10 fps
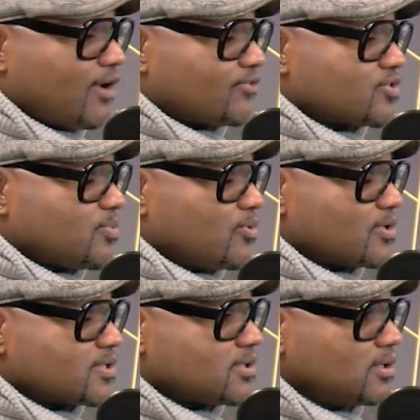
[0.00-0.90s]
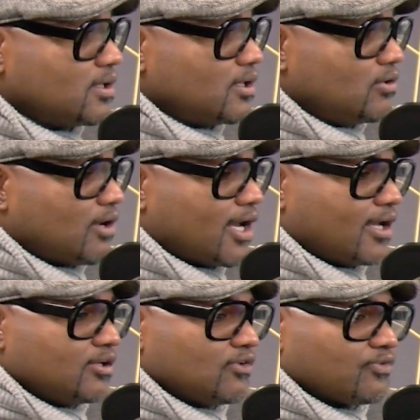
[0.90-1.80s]
after sports.
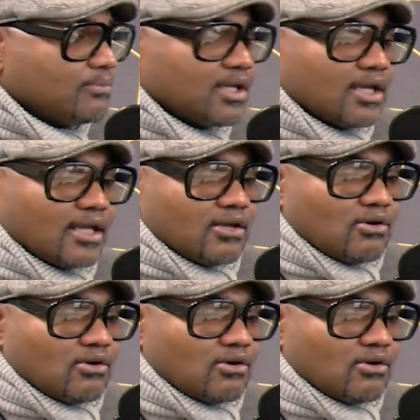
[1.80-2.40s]
For me,